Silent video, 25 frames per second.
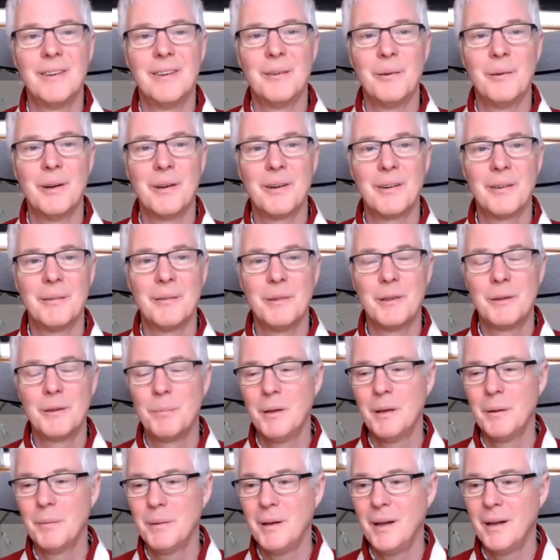You're welcome. It's
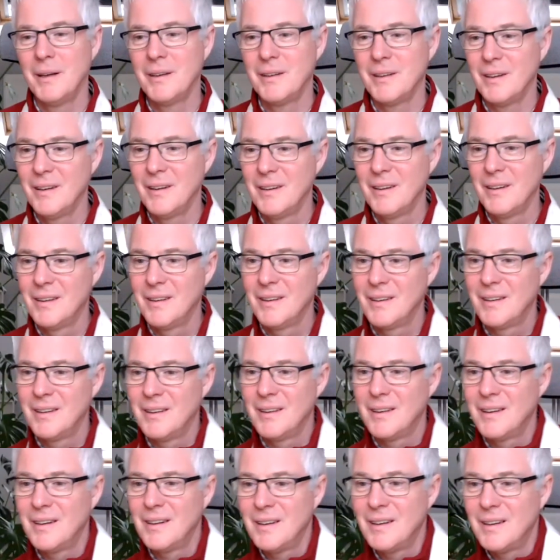been a pleasure.
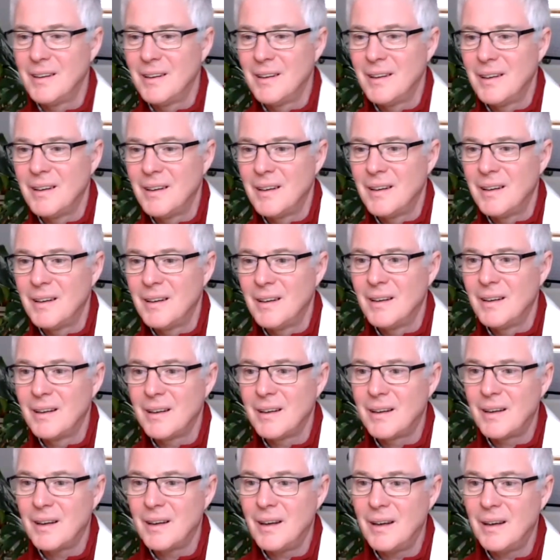
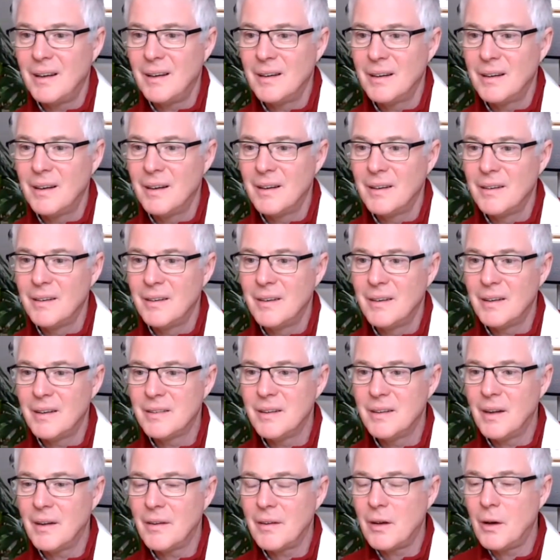Okay. And there's
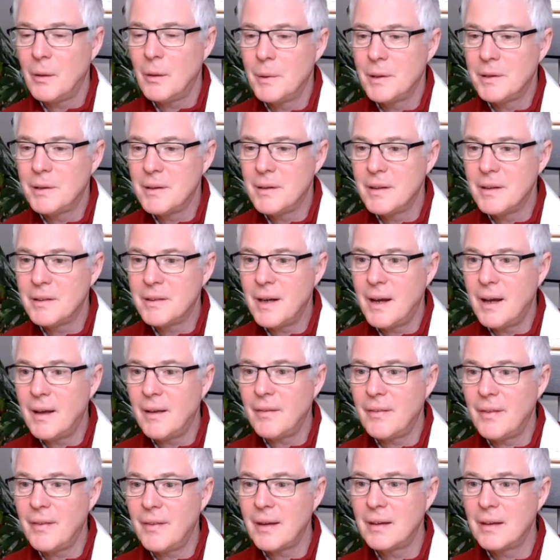another comment in the chat.
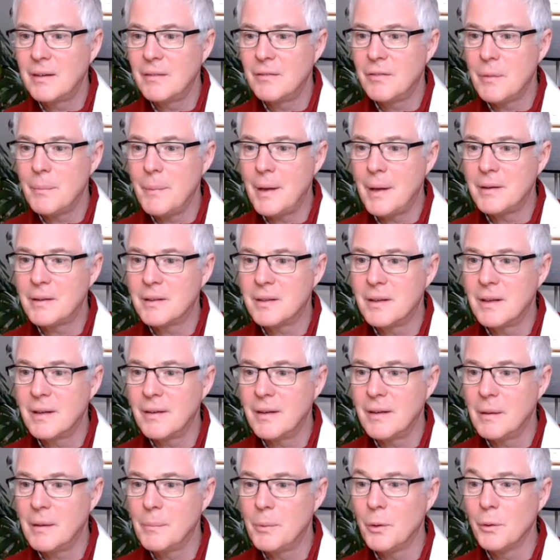Thank you for mentioning
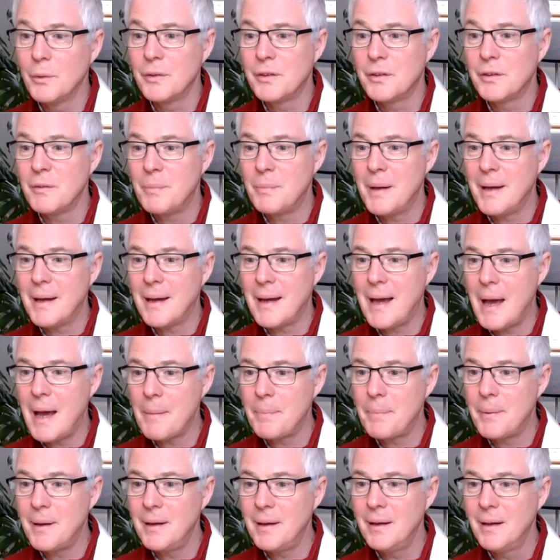the importance of being
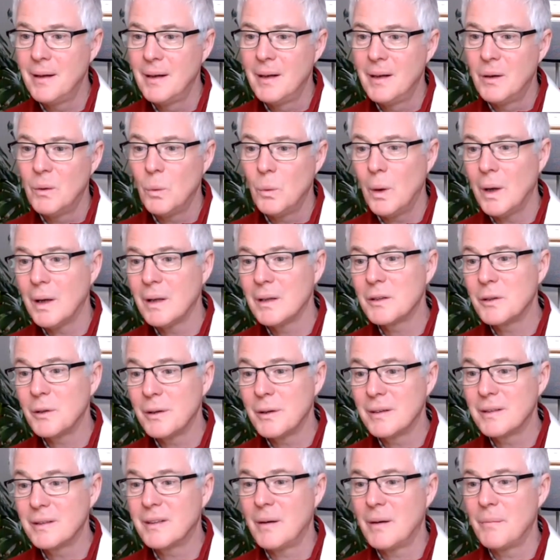happy while
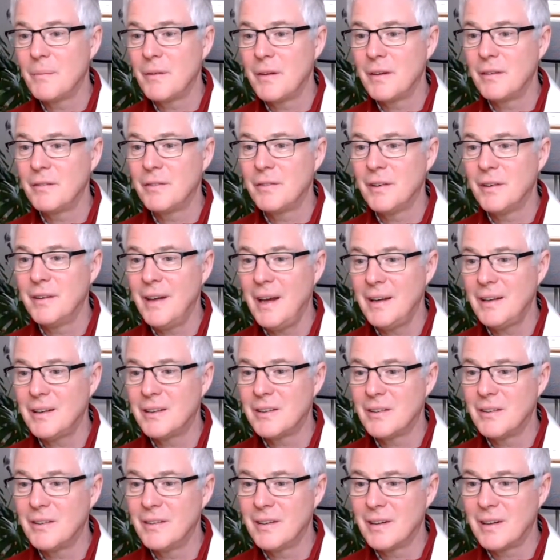doing something for
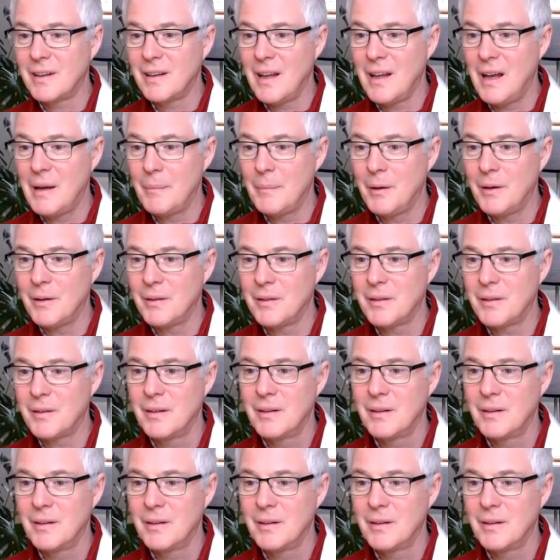nature and the climate.